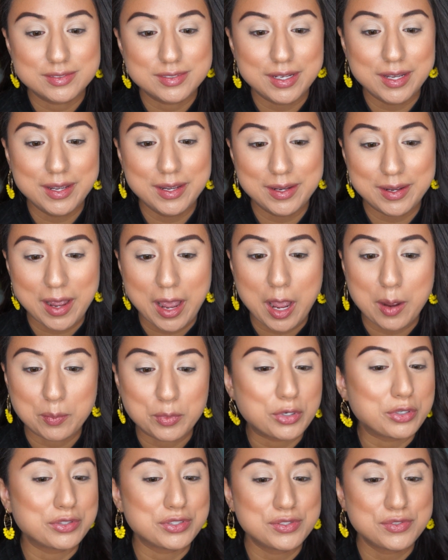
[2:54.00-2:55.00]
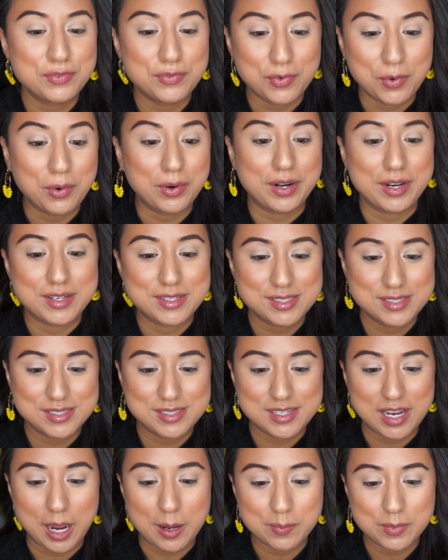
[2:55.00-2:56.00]
emerald
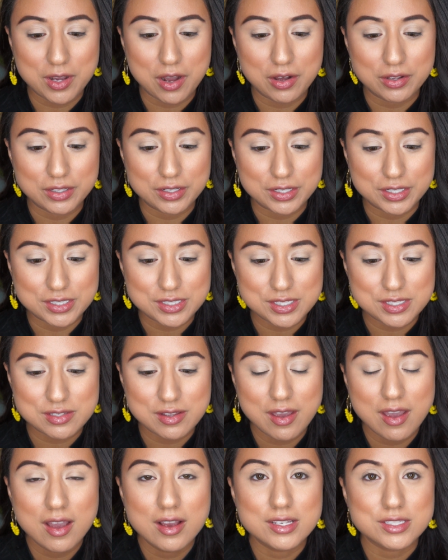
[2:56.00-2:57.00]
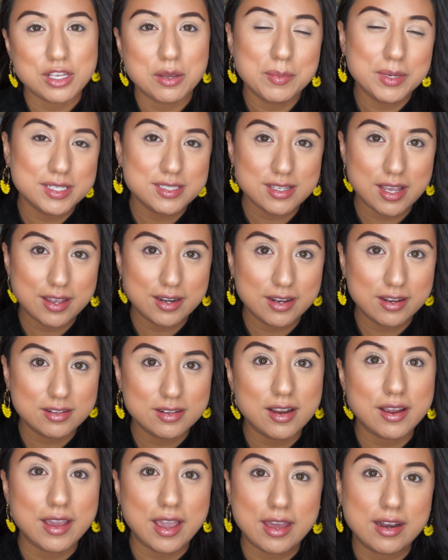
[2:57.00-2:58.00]
forest type colors. So I'm
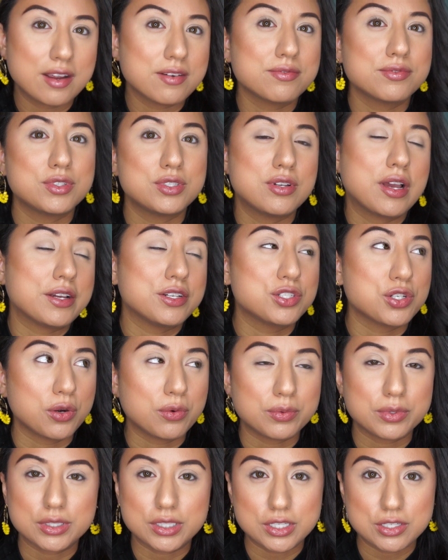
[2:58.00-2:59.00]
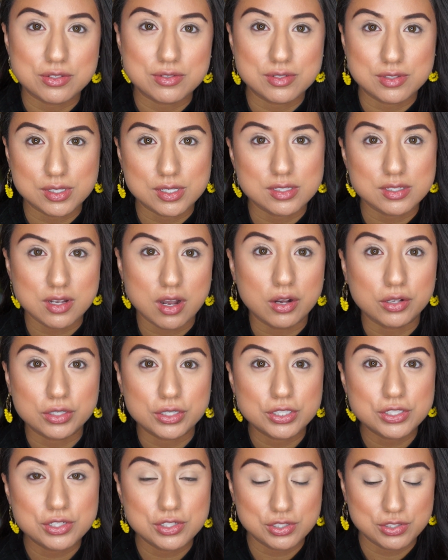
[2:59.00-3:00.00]
excited. Again, I don't really use these
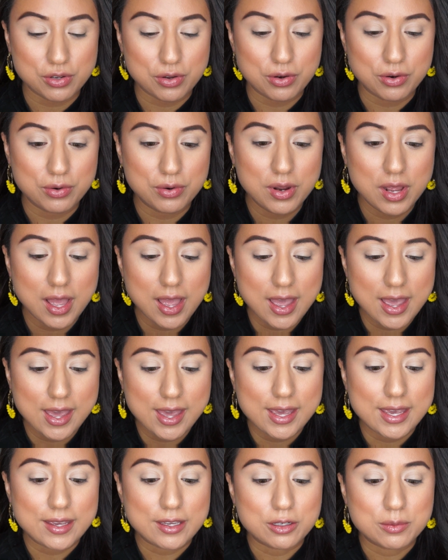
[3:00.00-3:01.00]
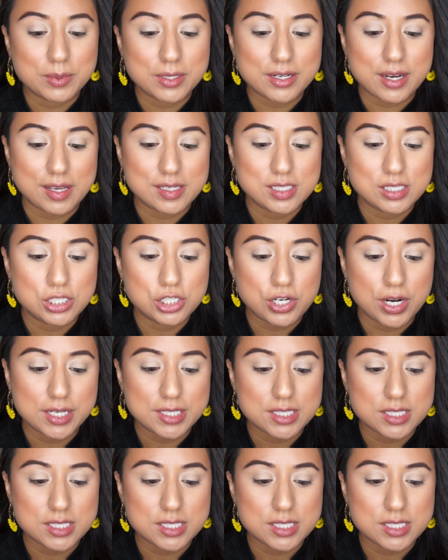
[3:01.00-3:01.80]
colors, so it'll be nice to try